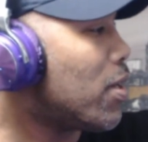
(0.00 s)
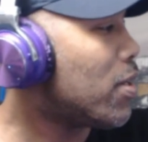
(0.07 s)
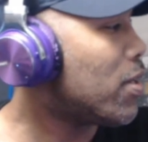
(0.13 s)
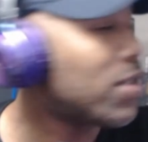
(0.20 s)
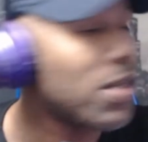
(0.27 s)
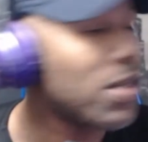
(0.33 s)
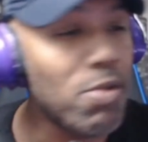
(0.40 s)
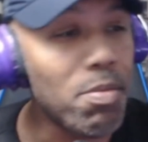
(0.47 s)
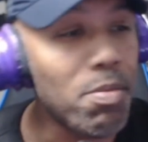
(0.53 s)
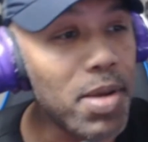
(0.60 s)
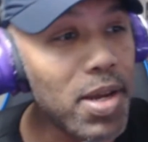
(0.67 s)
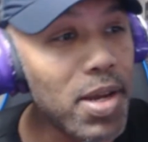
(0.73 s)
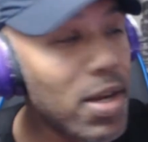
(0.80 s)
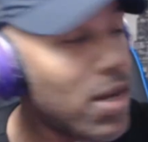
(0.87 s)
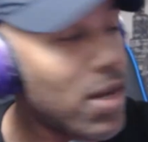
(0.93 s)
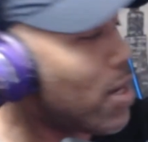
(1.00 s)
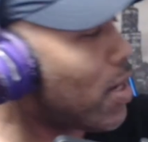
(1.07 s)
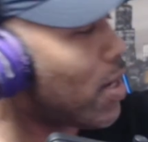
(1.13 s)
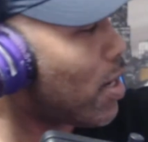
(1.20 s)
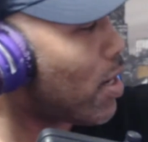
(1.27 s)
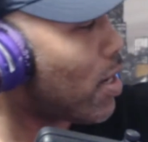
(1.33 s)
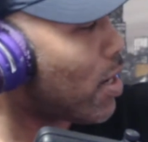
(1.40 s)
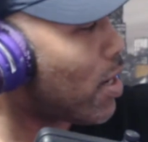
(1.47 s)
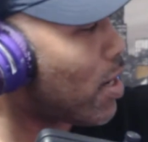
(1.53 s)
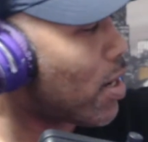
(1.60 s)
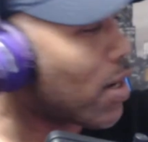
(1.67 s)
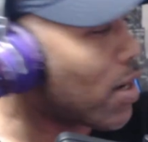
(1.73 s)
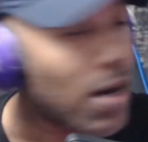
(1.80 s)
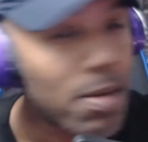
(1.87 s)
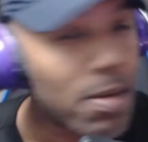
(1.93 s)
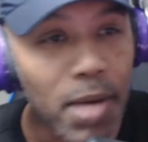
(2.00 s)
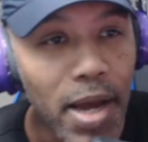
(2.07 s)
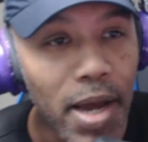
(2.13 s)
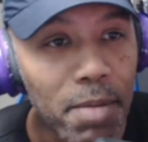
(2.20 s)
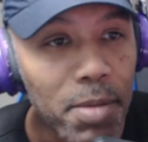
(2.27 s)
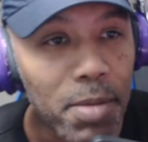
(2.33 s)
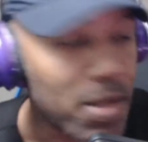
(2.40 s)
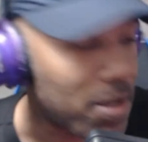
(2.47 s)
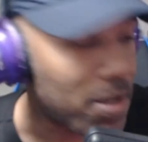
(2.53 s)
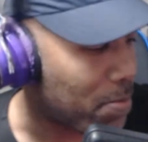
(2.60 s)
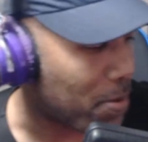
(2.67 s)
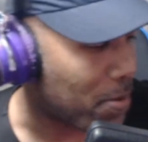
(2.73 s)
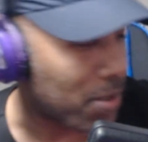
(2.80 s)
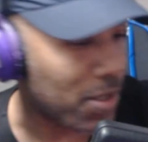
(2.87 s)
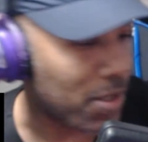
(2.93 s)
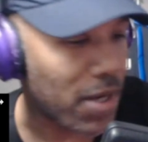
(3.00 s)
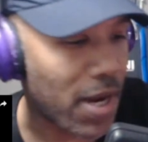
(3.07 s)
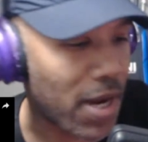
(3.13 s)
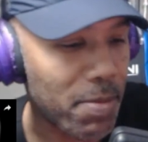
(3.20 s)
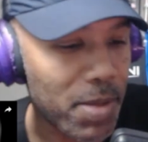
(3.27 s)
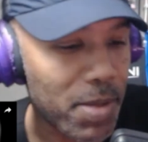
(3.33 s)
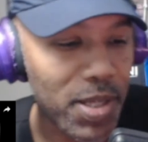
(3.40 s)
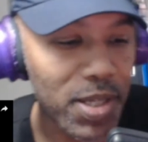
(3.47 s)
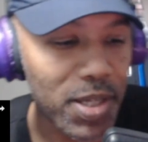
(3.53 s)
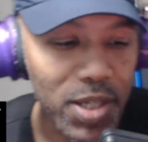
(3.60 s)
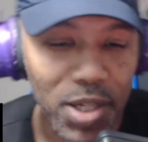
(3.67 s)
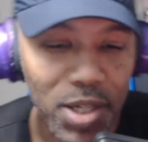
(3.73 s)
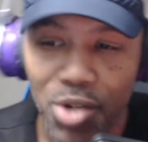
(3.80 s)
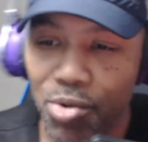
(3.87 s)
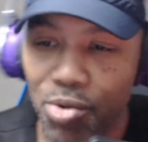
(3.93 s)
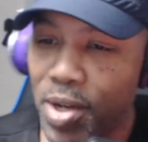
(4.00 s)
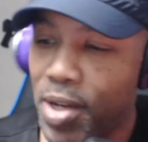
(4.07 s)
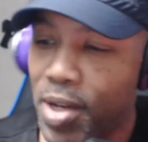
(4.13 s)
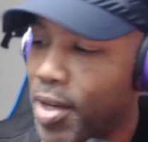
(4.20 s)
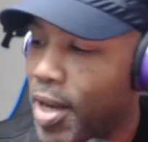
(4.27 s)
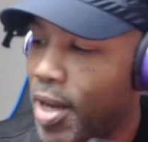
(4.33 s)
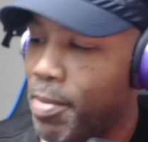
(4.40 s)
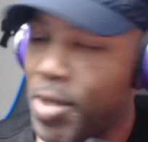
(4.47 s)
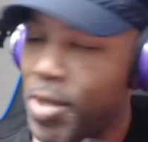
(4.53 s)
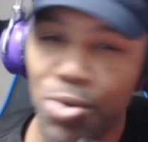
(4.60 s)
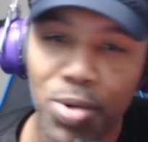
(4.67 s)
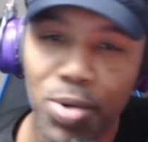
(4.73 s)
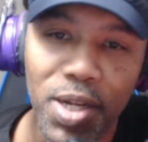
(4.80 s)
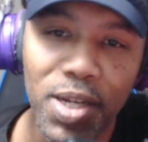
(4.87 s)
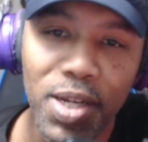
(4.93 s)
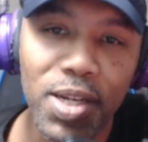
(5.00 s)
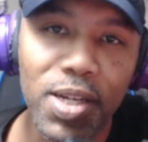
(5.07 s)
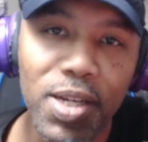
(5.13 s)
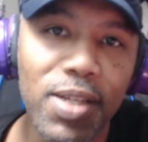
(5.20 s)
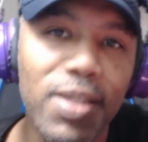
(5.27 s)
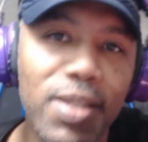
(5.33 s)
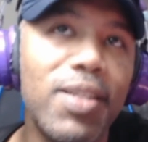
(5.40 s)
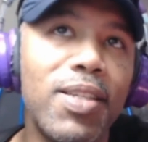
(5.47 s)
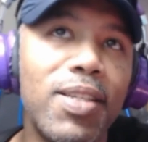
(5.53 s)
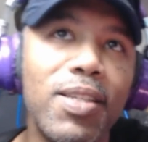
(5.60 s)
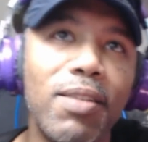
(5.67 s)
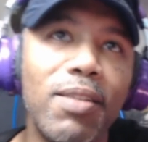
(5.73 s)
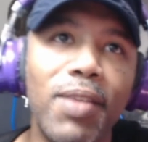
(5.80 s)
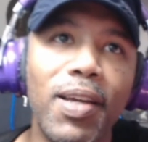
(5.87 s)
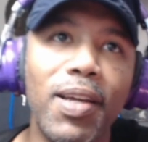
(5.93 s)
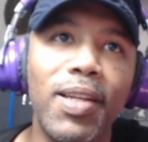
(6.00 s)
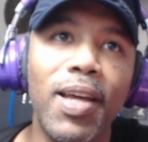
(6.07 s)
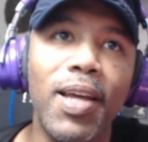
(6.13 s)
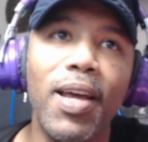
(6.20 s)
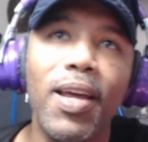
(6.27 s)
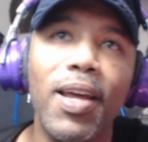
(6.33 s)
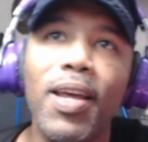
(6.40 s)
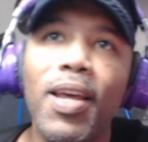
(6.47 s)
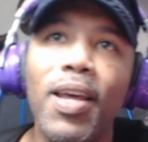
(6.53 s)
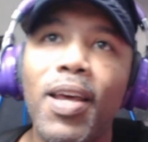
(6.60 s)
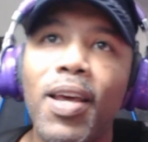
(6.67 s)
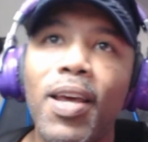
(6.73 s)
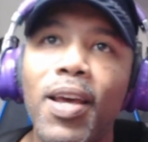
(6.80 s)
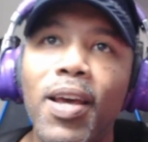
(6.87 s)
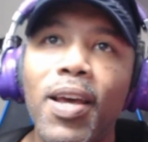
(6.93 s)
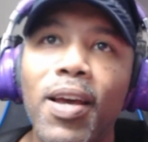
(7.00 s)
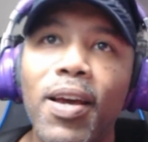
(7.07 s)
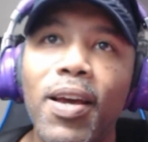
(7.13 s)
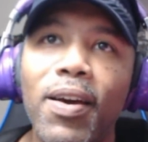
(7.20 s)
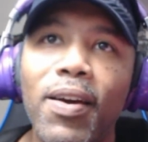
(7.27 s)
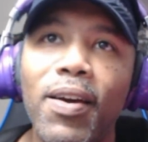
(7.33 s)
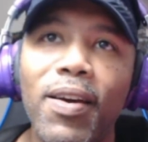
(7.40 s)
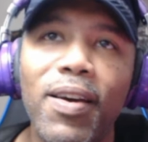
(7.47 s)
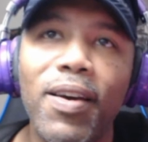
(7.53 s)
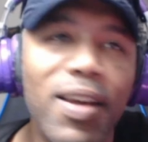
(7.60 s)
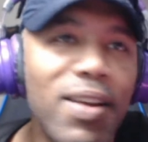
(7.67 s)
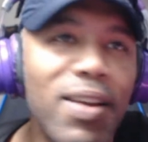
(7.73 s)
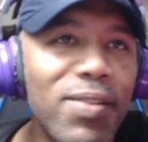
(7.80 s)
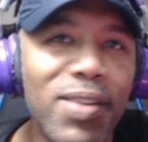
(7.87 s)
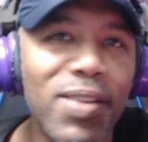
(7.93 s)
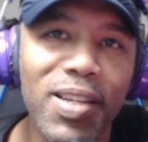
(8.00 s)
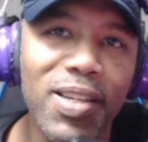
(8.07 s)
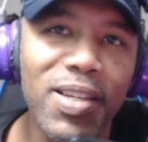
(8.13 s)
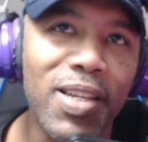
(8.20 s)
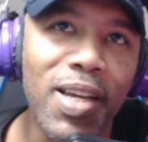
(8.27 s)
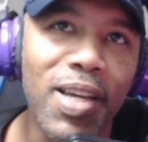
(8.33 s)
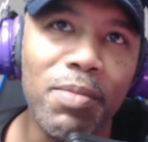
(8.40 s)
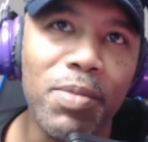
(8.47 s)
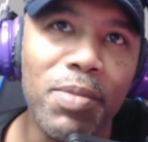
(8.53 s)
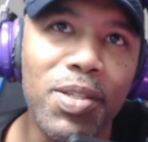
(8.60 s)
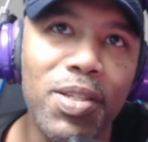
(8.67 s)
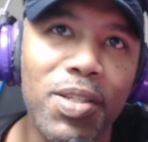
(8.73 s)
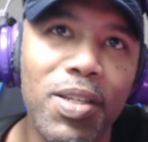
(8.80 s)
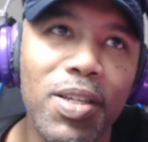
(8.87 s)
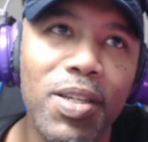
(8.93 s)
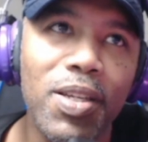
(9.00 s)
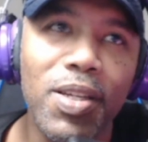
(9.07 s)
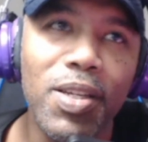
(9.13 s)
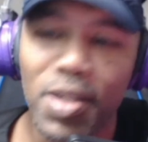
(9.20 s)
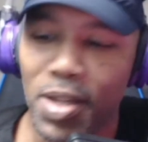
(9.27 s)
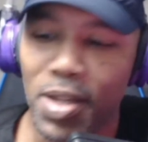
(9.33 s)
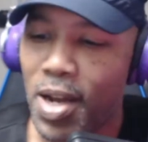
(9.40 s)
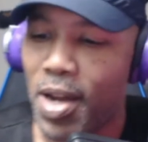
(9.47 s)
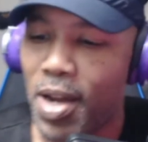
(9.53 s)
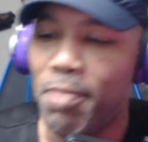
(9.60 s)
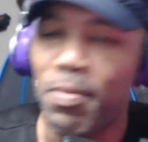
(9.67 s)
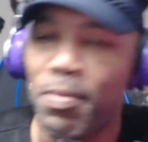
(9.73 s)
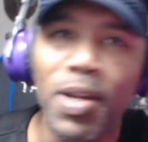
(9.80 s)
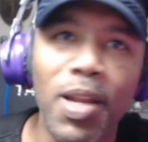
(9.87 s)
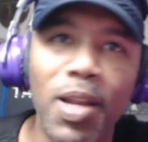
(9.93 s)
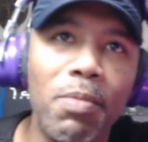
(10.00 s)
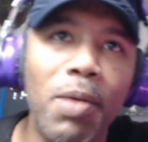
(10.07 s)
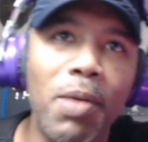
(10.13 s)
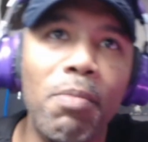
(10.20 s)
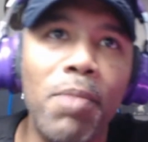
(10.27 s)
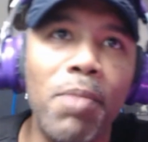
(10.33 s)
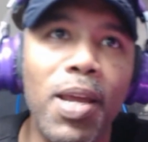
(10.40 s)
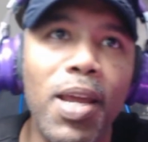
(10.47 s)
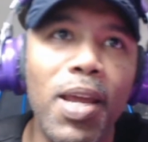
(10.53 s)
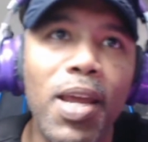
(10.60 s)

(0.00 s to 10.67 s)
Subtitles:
See, with me, I'm an amethyst person. Amethyst, citrine, ametrine, stuff like that. I ain't really into diamonds. All right, but it ain't about me.